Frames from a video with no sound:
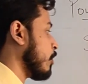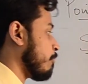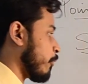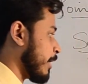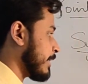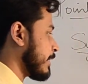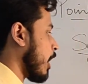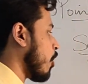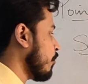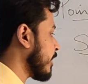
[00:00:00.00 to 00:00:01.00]
a pointer,
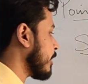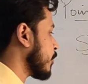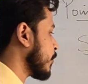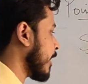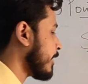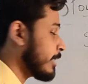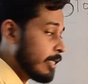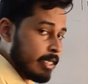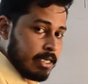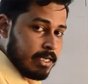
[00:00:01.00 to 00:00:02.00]
how we can do that?
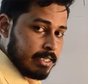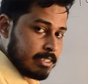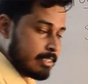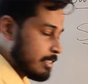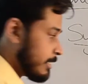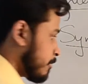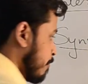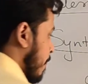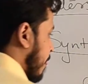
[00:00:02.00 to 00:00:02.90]
Let us see.